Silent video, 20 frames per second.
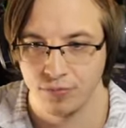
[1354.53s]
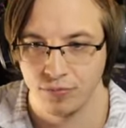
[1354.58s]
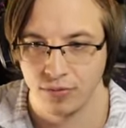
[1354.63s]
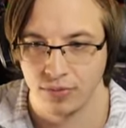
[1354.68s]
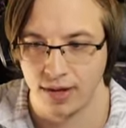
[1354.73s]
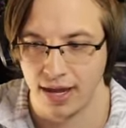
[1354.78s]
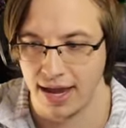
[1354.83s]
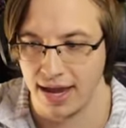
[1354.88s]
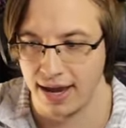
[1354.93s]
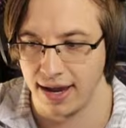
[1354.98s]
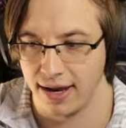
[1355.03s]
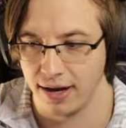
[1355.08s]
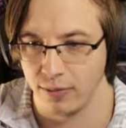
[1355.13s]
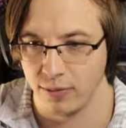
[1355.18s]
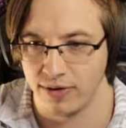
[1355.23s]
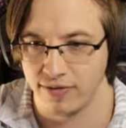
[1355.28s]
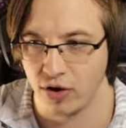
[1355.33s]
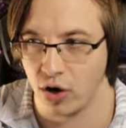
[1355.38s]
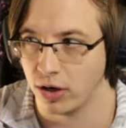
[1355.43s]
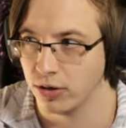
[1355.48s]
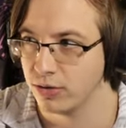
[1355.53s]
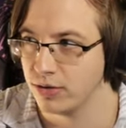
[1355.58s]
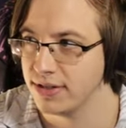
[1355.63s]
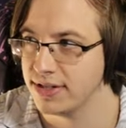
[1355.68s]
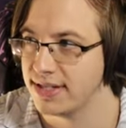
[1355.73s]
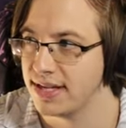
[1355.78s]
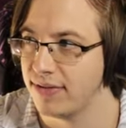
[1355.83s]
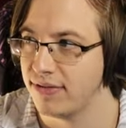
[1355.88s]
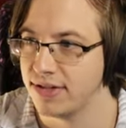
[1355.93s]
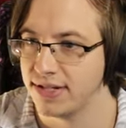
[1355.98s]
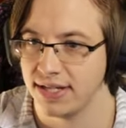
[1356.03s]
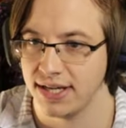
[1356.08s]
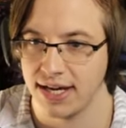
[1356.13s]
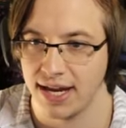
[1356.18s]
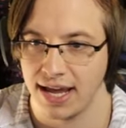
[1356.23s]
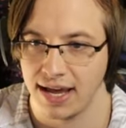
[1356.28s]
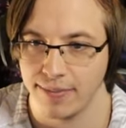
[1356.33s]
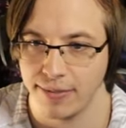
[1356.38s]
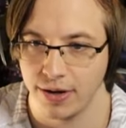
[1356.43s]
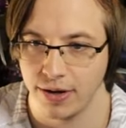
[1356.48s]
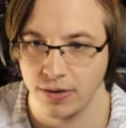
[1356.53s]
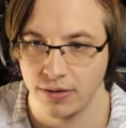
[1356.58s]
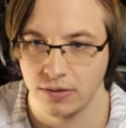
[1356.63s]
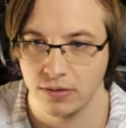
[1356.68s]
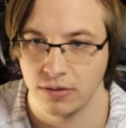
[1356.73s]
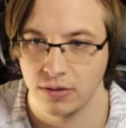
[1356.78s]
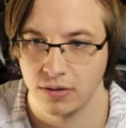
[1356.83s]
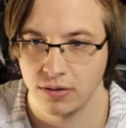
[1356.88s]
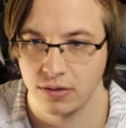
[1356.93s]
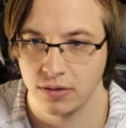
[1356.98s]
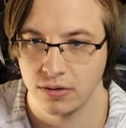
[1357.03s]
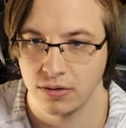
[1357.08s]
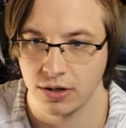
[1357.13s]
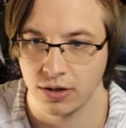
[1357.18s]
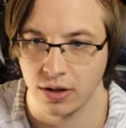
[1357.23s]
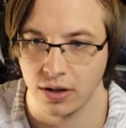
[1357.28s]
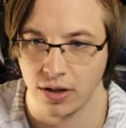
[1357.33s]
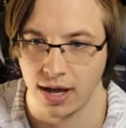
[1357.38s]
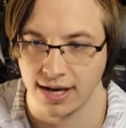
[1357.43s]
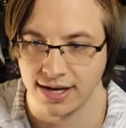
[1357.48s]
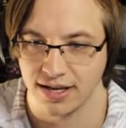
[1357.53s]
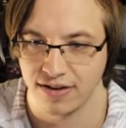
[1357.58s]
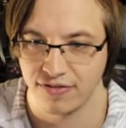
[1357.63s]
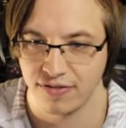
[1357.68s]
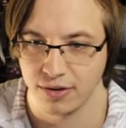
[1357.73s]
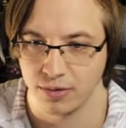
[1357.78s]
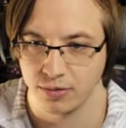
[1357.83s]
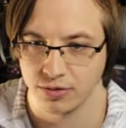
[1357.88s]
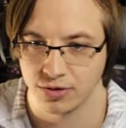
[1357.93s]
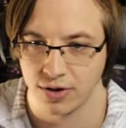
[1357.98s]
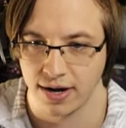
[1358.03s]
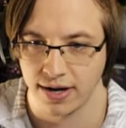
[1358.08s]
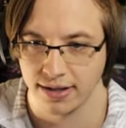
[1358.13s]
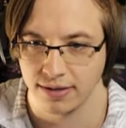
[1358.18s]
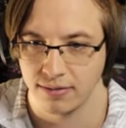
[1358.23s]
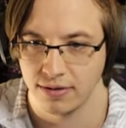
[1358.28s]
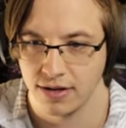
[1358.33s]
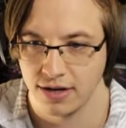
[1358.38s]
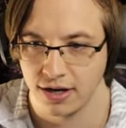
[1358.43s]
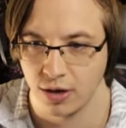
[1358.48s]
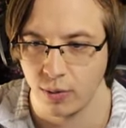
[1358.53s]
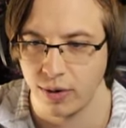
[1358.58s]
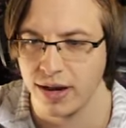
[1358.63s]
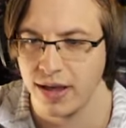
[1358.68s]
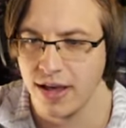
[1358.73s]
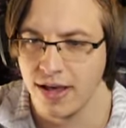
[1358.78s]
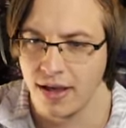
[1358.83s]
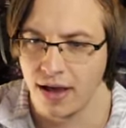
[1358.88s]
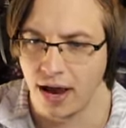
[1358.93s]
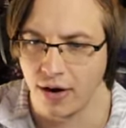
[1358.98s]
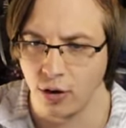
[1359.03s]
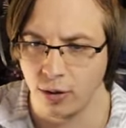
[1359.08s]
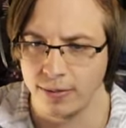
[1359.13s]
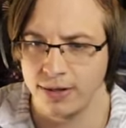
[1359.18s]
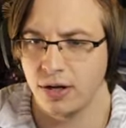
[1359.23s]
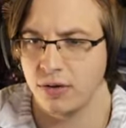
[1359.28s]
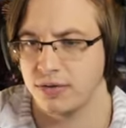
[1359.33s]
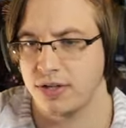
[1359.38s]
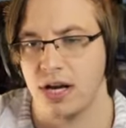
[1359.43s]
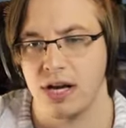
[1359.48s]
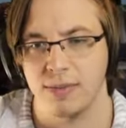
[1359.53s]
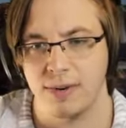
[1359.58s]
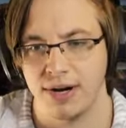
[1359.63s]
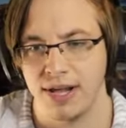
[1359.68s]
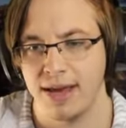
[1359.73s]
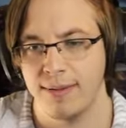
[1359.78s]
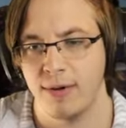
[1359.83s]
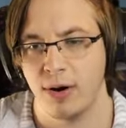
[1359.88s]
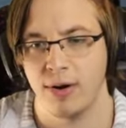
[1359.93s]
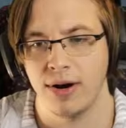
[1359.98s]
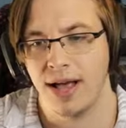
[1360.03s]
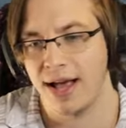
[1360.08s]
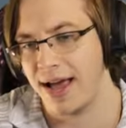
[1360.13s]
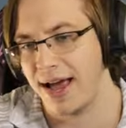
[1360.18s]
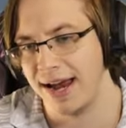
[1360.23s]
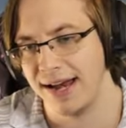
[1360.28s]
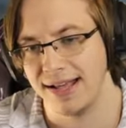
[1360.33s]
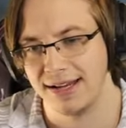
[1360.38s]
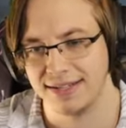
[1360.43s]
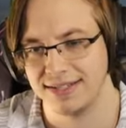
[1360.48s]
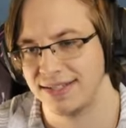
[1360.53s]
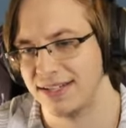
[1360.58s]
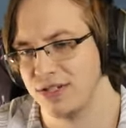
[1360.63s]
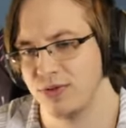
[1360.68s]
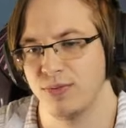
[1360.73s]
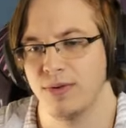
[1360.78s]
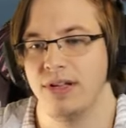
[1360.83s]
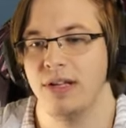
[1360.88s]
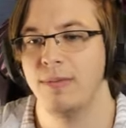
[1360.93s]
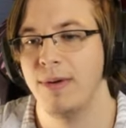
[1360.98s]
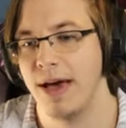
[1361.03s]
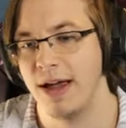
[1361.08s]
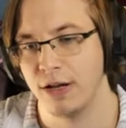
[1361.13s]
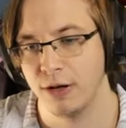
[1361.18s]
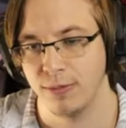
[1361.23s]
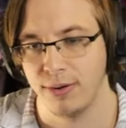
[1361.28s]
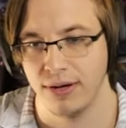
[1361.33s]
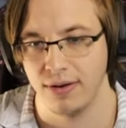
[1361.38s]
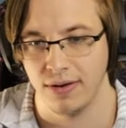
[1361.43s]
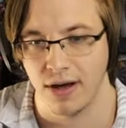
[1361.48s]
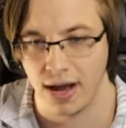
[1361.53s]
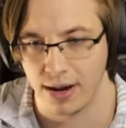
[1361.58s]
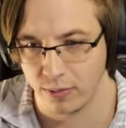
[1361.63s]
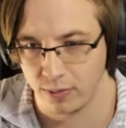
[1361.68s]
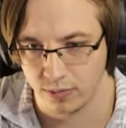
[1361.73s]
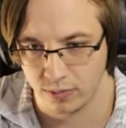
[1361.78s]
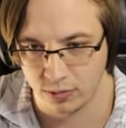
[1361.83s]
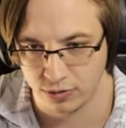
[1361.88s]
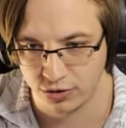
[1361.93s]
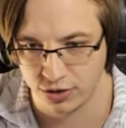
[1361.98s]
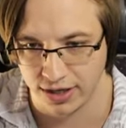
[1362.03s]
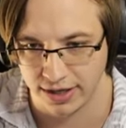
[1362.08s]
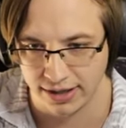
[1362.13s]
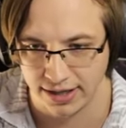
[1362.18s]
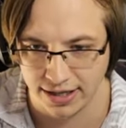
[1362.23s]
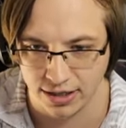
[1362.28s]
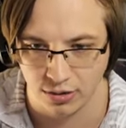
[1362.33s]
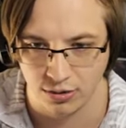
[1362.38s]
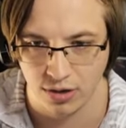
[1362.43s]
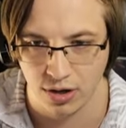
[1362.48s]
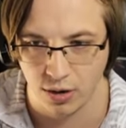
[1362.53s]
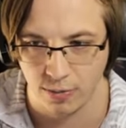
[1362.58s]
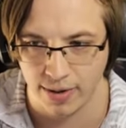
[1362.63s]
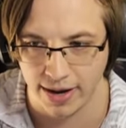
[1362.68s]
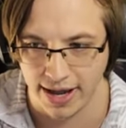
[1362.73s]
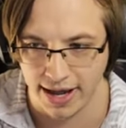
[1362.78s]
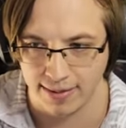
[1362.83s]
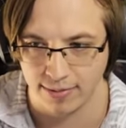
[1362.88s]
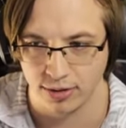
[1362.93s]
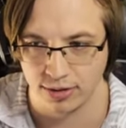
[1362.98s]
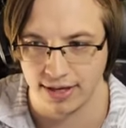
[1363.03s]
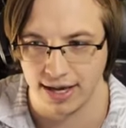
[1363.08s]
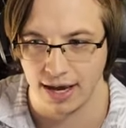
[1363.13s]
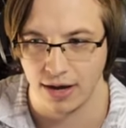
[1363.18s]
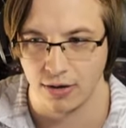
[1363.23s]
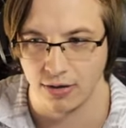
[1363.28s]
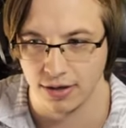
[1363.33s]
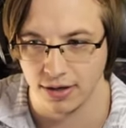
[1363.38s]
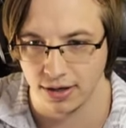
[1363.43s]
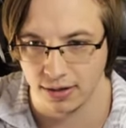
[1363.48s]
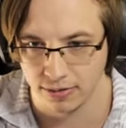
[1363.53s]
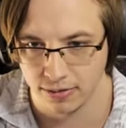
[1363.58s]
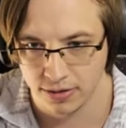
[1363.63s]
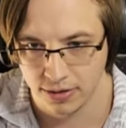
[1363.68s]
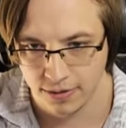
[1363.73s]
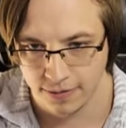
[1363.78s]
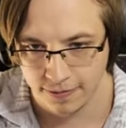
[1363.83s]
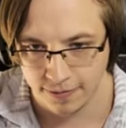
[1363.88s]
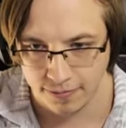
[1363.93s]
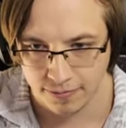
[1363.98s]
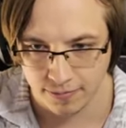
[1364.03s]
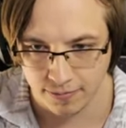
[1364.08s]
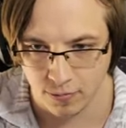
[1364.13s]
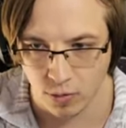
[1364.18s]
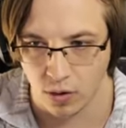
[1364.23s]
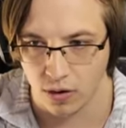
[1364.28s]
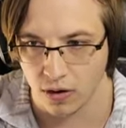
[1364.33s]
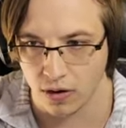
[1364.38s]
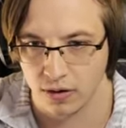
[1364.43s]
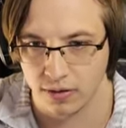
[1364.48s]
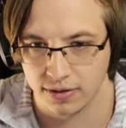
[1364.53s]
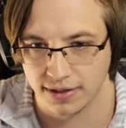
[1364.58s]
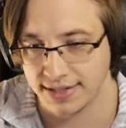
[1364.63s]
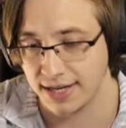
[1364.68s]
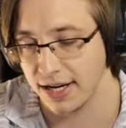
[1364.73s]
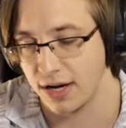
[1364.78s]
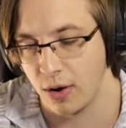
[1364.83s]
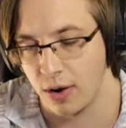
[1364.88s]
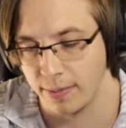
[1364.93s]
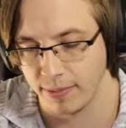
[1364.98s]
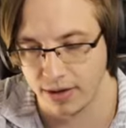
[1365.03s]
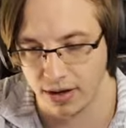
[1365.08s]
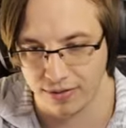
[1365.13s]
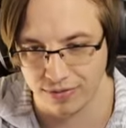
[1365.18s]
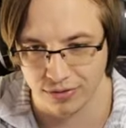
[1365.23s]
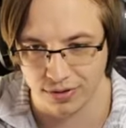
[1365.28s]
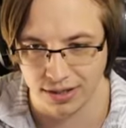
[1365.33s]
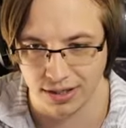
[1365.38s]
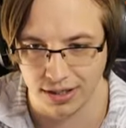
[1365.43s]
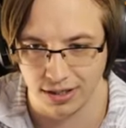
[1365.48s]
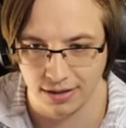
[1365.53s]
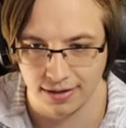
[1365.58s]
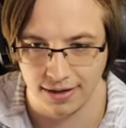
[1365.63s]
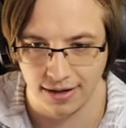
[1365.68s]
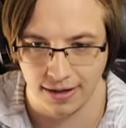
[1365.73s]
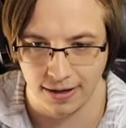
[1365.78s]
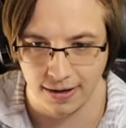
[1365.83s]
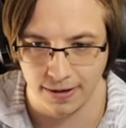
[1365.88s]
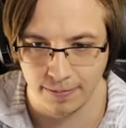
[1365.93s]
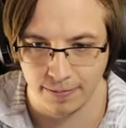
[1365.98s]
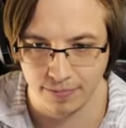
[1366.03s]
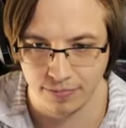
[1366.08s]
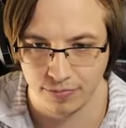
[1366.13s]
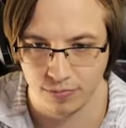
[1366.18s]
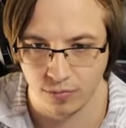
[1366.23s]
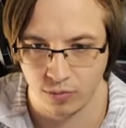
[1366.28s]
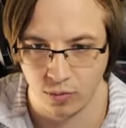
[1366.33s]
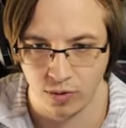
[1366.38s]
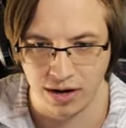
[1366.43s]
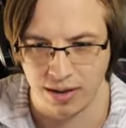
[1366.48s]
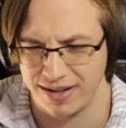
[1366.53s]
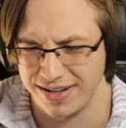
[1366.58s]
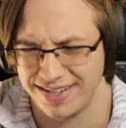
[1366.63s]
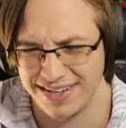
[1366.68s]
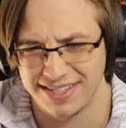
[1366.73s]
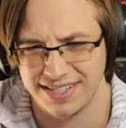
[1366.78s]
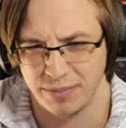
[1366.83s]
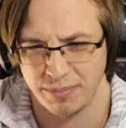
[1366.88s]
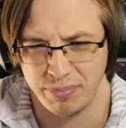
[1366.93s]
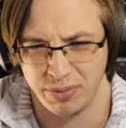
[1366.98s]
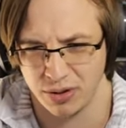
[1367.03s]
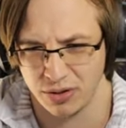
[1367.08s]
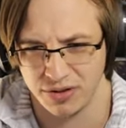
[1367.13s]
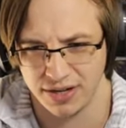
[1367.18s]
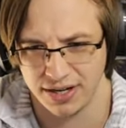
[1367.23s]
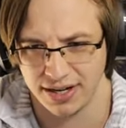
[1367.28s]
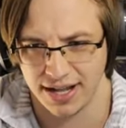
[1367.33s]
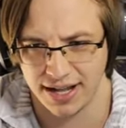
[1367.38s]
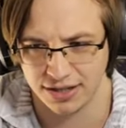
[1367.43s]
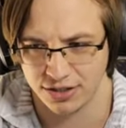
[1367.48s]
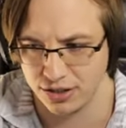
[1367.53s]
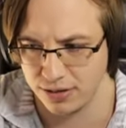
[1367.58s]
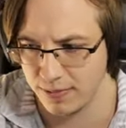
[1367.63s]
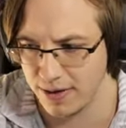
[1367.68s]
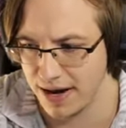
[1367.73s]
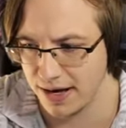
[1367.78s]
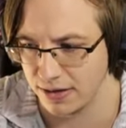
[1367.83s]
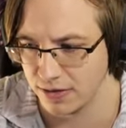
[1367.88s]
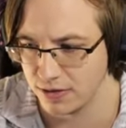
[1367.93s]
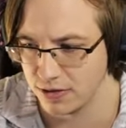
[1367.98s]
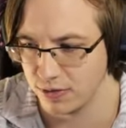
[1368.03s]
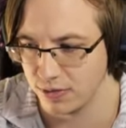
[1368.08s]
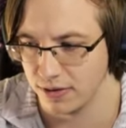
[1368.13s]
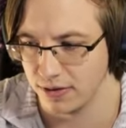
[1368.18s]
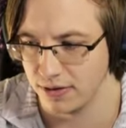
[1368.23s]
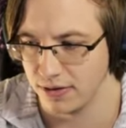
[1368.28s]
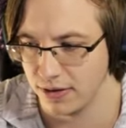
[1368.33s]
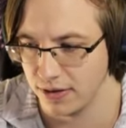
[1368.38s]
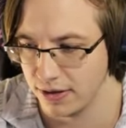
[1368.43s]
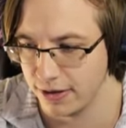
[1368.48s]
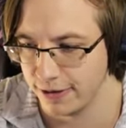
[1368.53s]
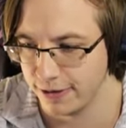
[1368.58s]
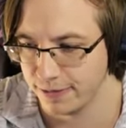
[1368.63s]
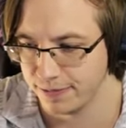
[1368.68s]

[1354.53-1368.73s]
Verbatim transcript: And we have one hundred seventeen ammo. You know, I definitely will try to, you know what? I normally don't talk about ammo and I hide it because it doesn't really matter, but I will try to let you know my ammo count, you know, more because I know I'm covering it. Um, when I, it's a build that it actually matters with, you know.